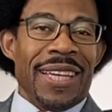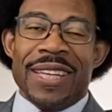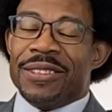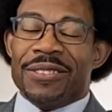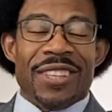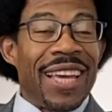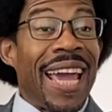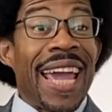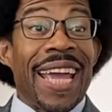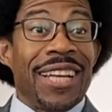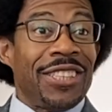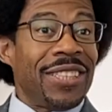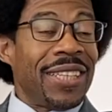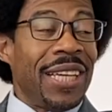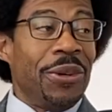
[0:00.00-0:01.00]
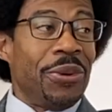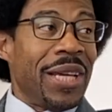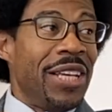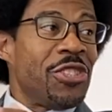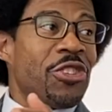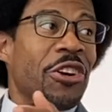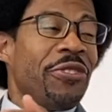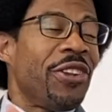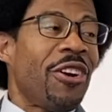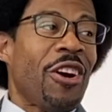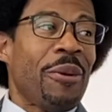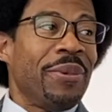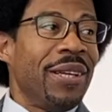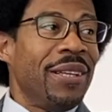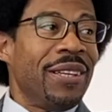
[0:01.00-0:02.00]
He, the age. He he served in the
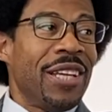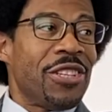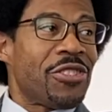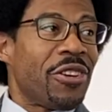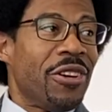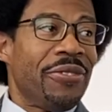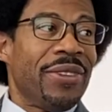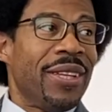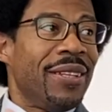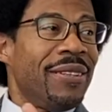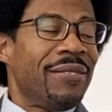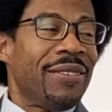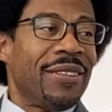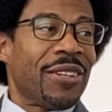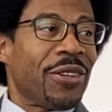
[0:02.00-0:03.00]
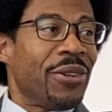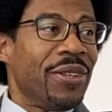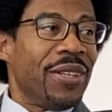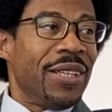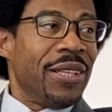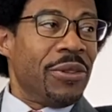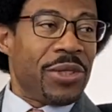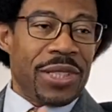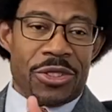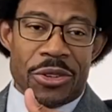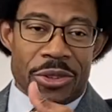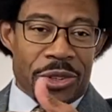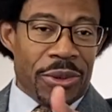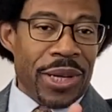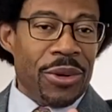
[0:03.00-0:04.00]
army. He served in the
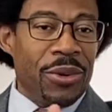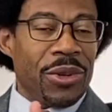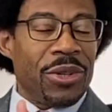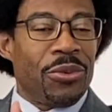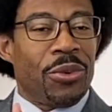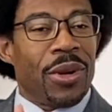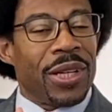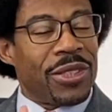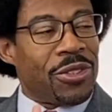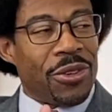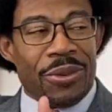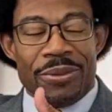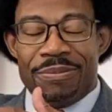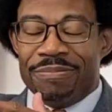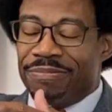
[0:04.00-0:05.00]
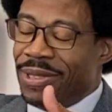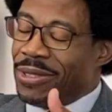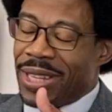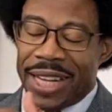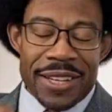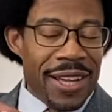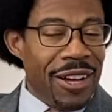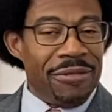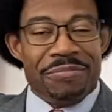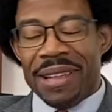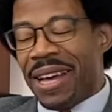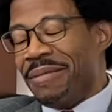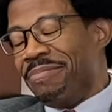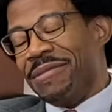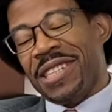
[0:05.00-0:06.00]
so Korean War. So he's right. like no,
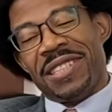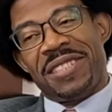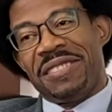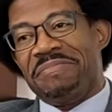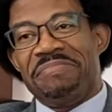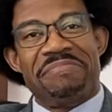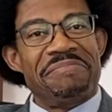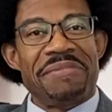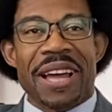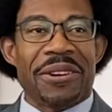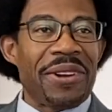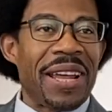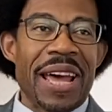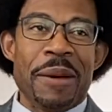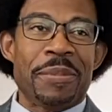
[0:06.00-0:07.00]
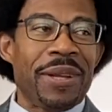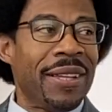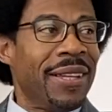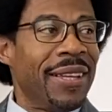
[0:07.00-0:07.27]
not just not going to happen.